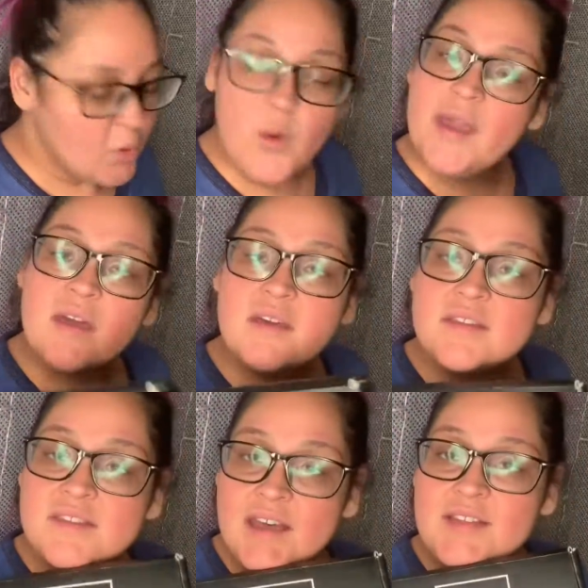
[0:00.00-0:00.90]
quick,
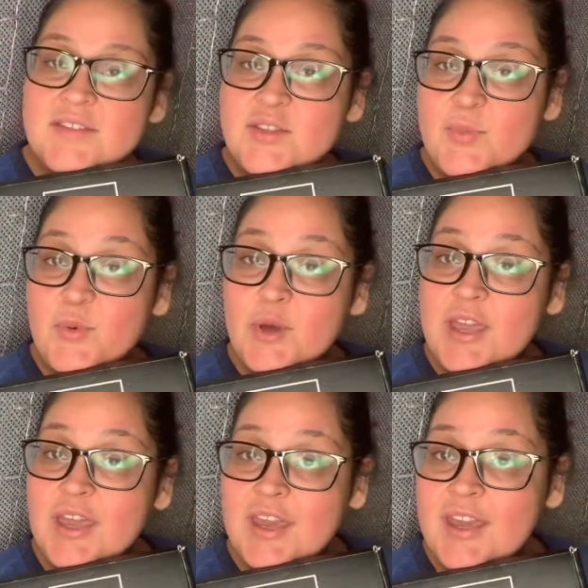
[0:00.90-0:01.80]
down to the
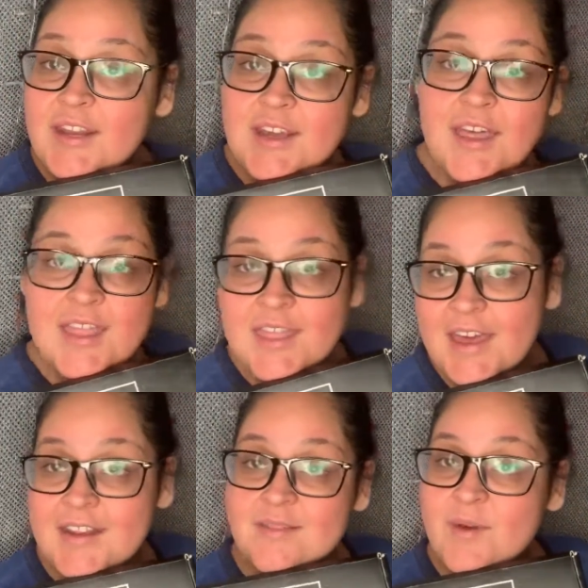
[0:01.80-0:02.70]
point, and
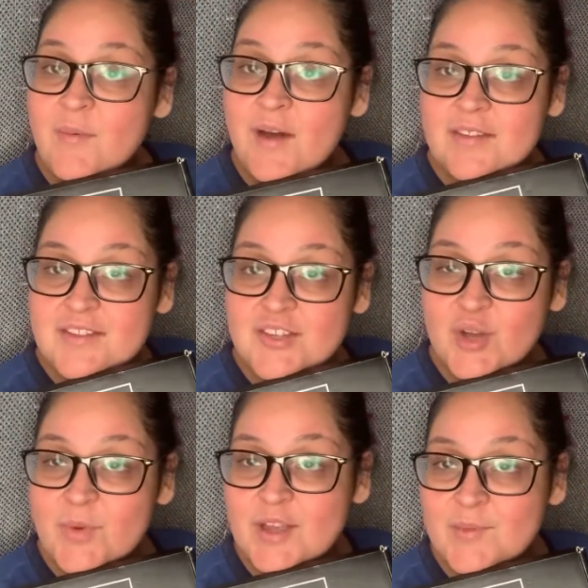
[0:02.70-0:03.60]
that is my
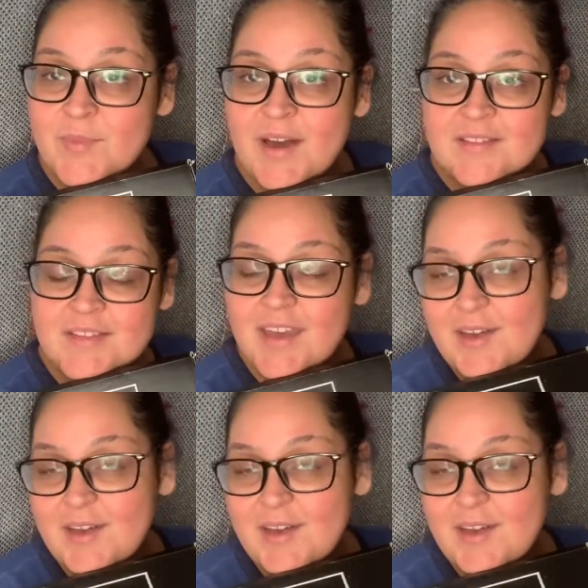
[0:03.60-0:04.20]
Boxycharm unboxing.